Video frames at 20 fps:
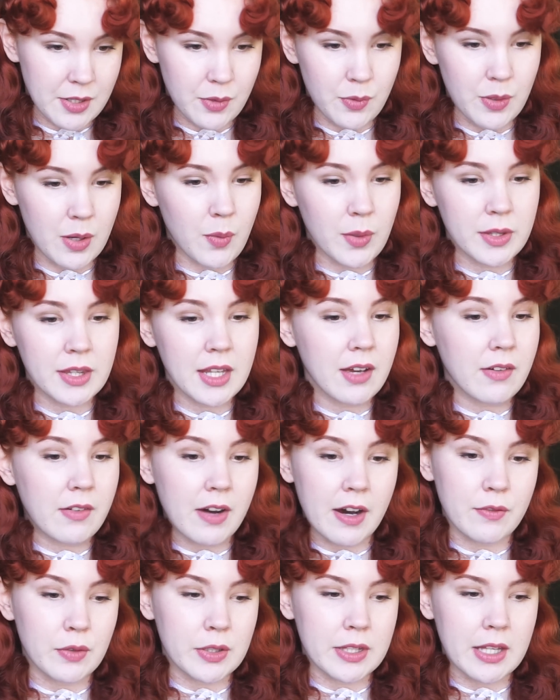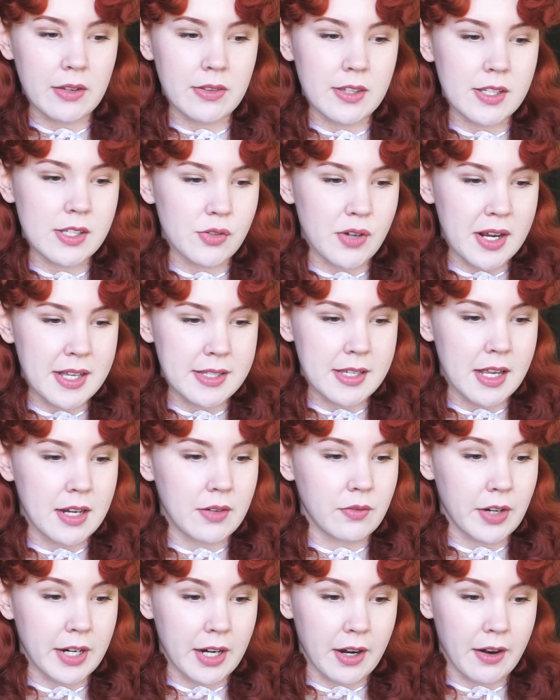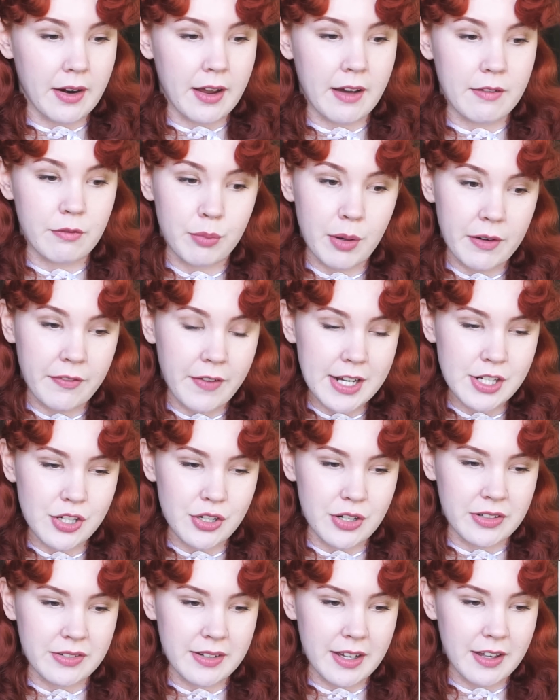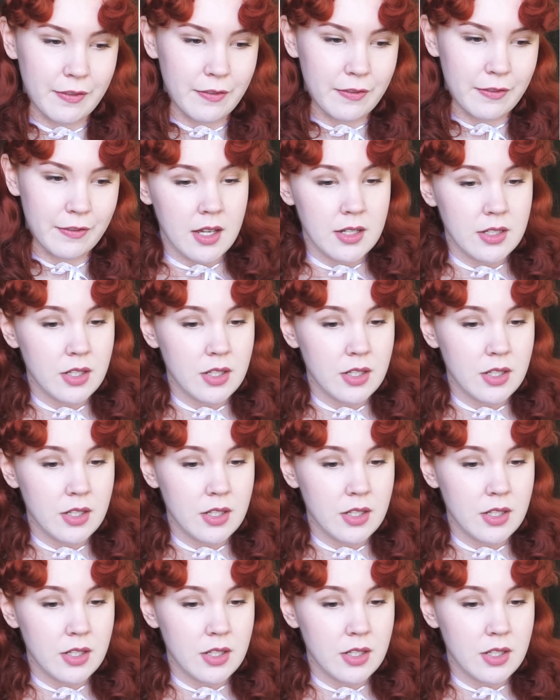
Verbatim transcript: doing what they love without the stress and rigor of professional life.